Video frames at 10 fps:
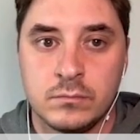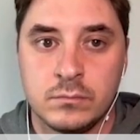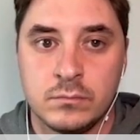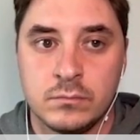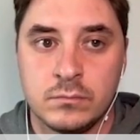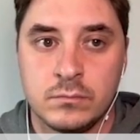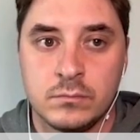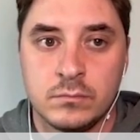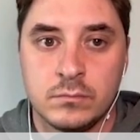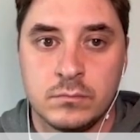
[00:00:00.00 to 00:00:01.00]

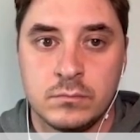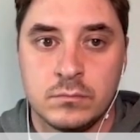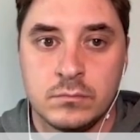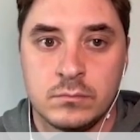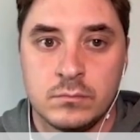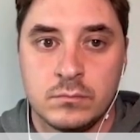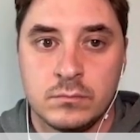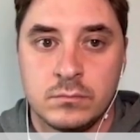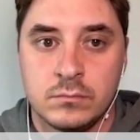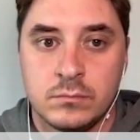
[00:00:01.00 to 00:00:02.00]

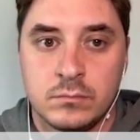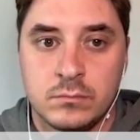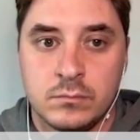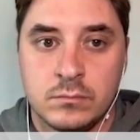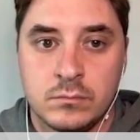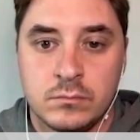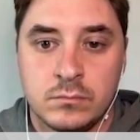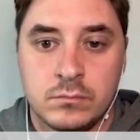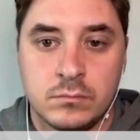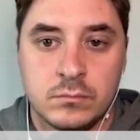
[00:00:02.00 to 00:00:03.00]

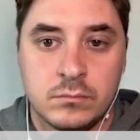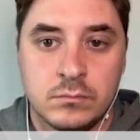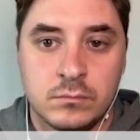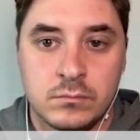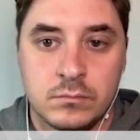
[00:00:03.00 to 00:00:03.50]
This person isn't speaking.